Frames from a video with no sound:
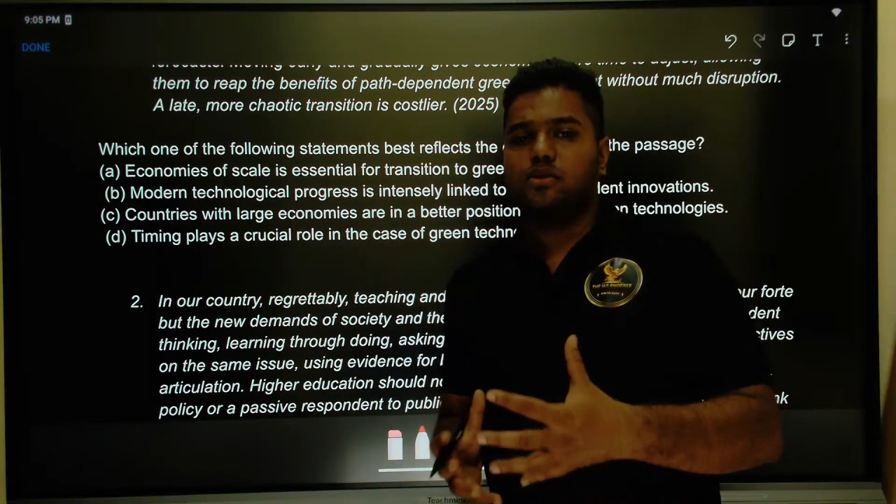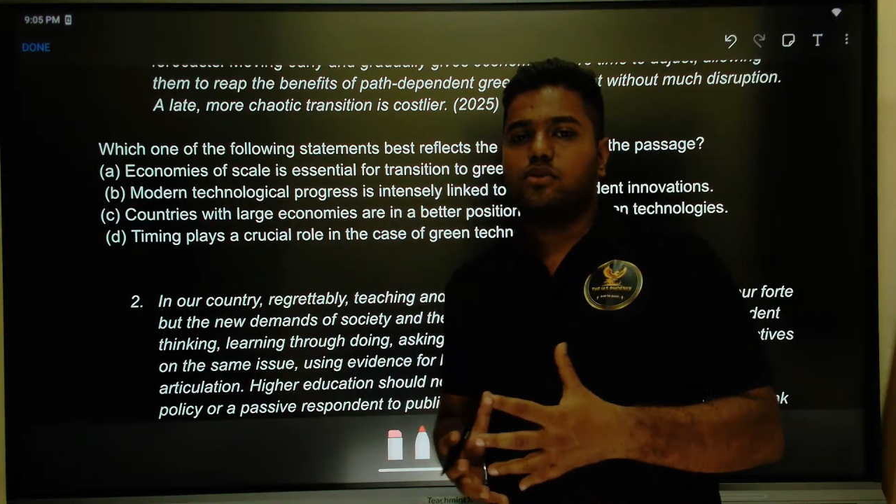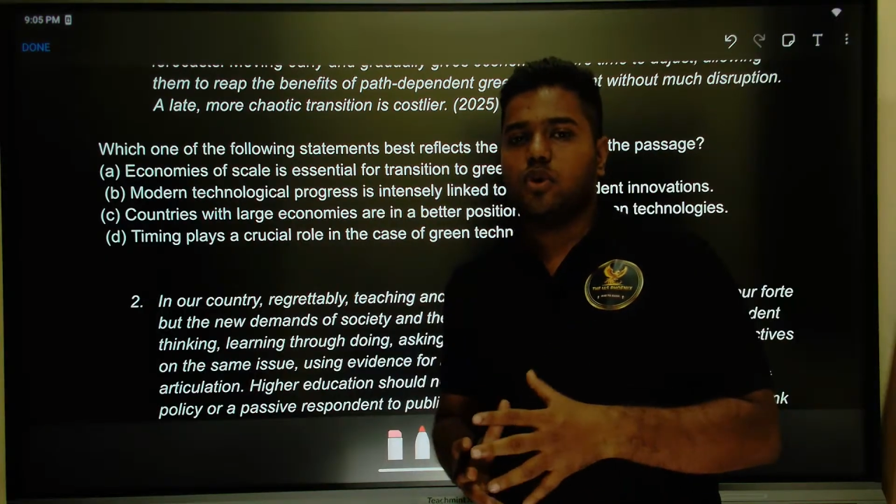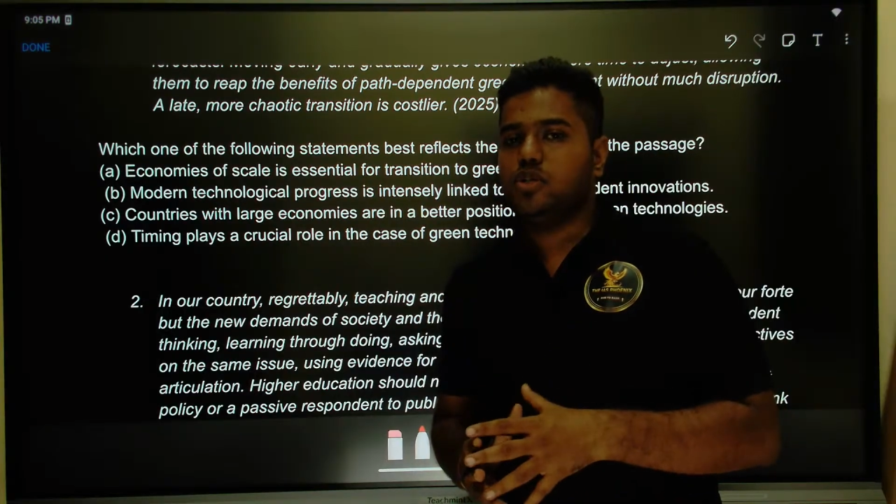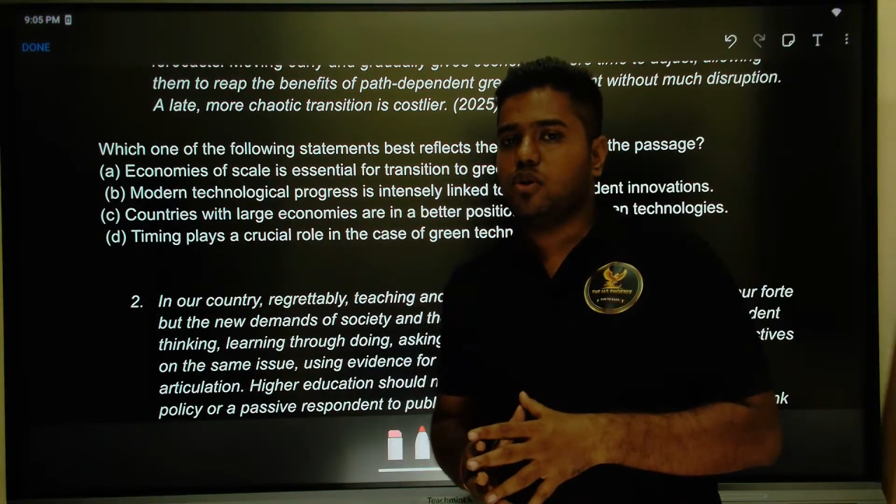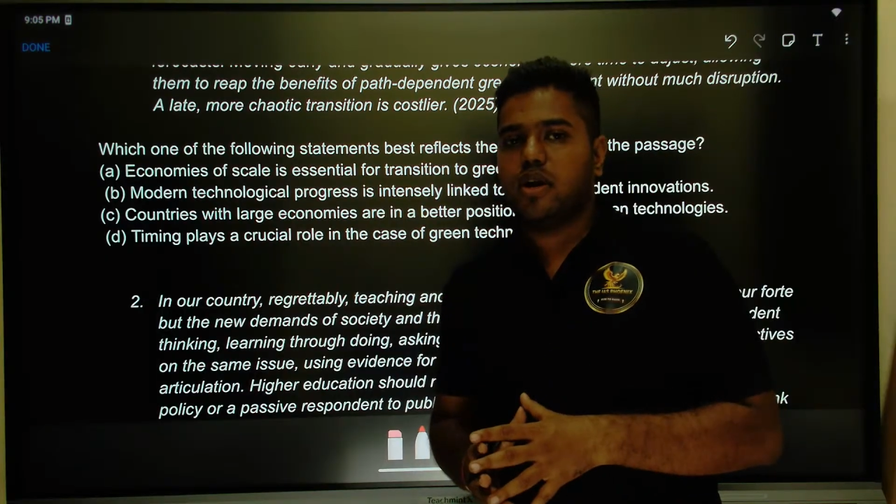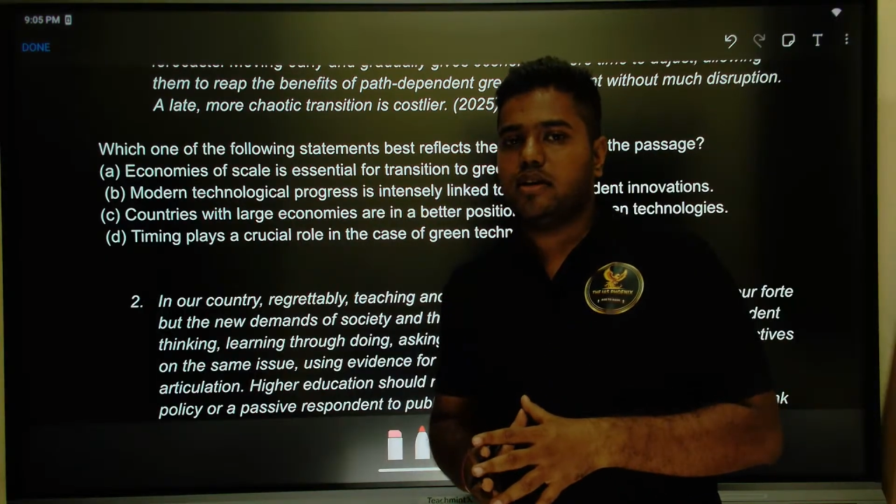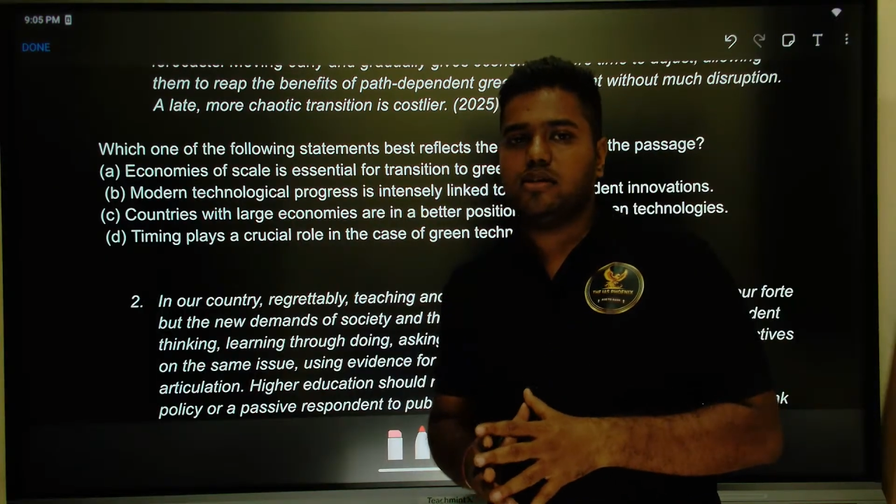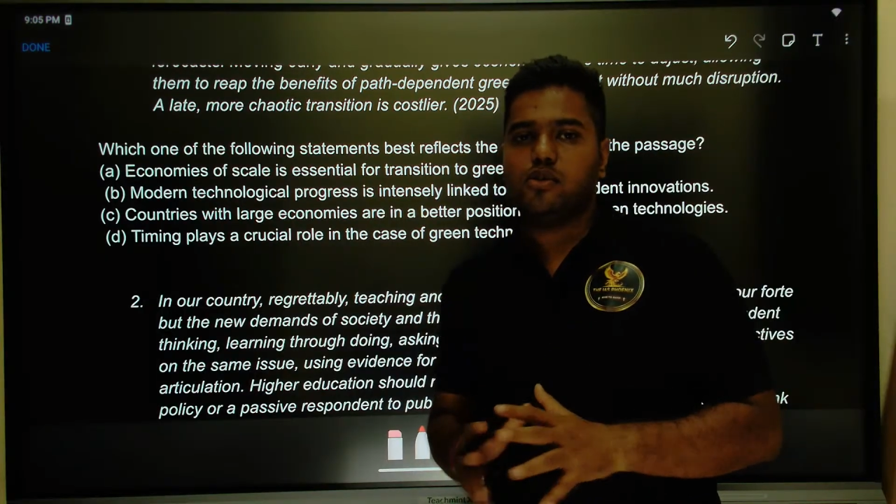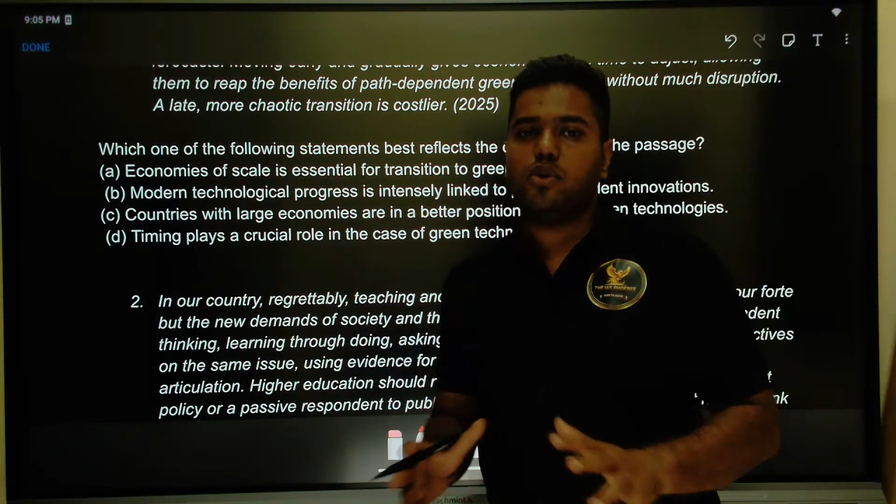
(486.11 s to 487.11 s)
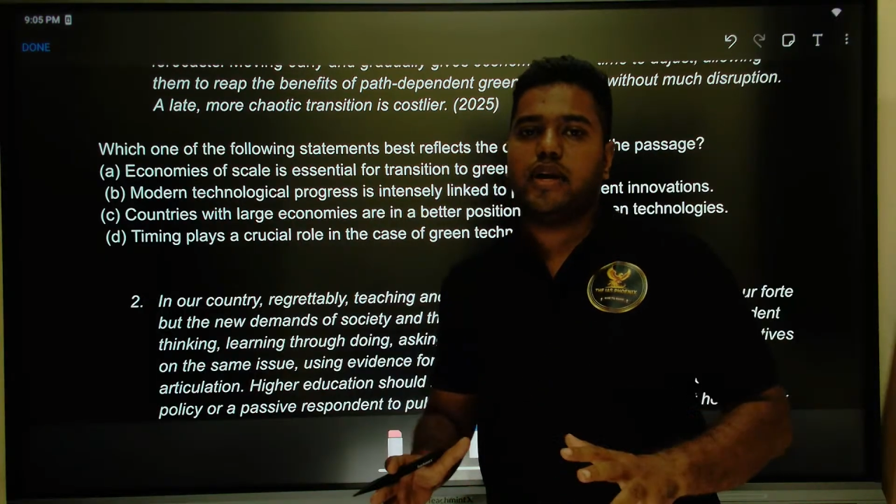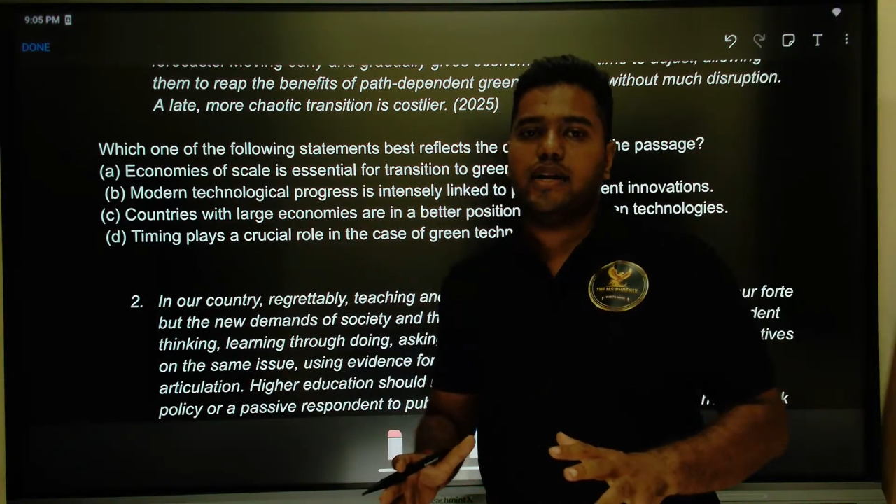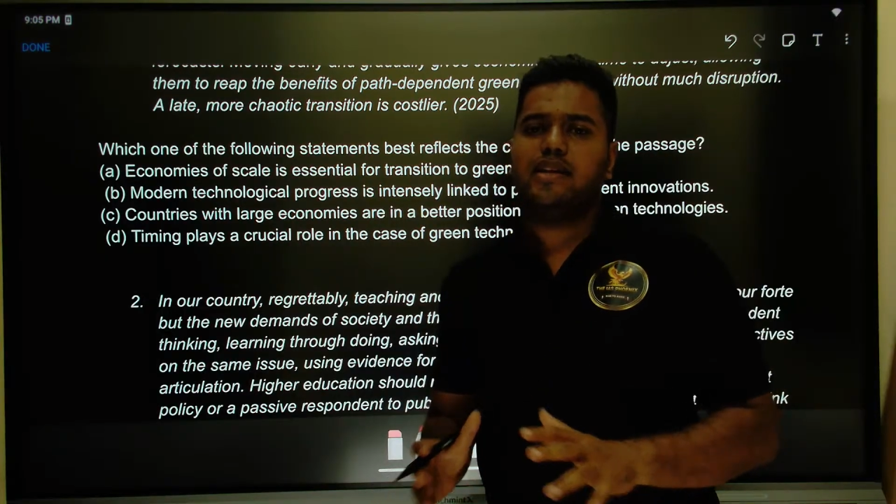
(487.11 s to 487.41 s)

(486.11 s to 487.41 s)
so and so countries. No, right?